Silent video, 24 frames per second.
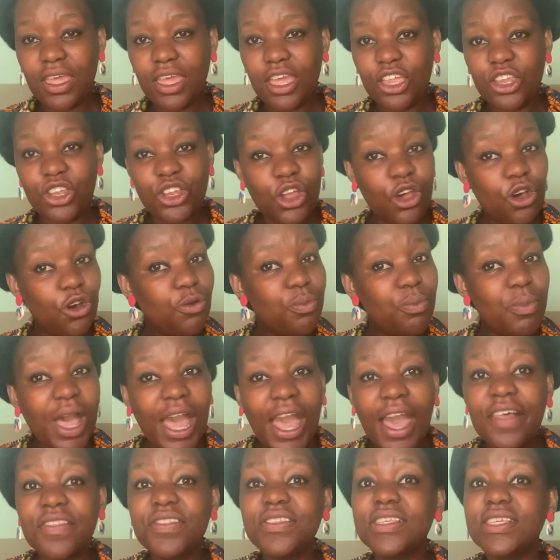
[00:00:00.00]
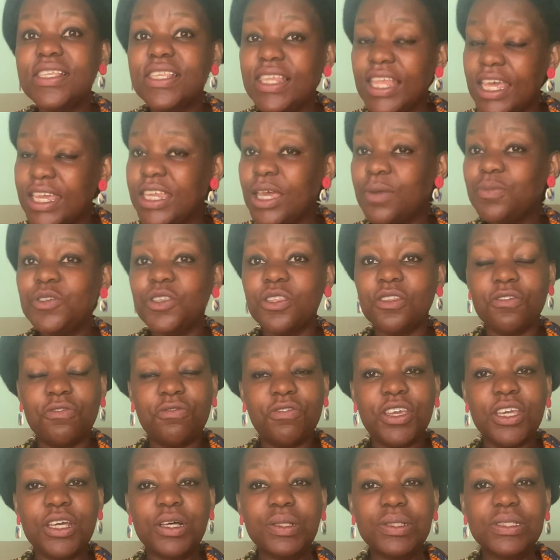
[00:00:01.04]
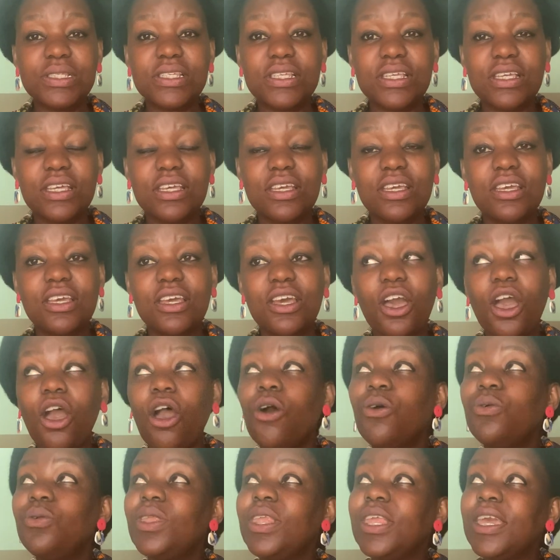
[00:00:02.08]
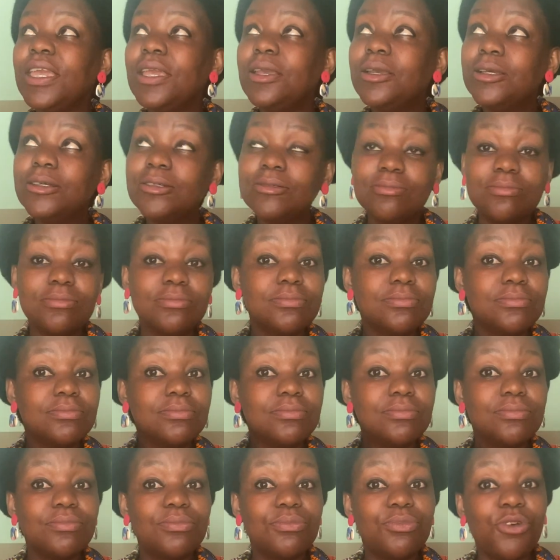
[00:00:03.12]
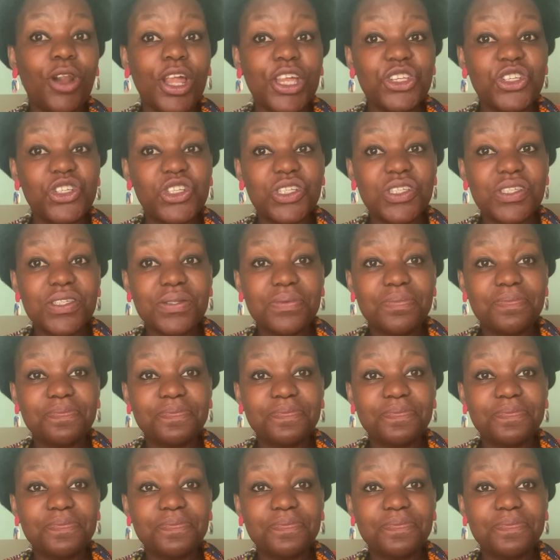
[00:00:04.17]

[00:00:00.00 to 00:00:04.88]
No paths led up to the fields, only branches.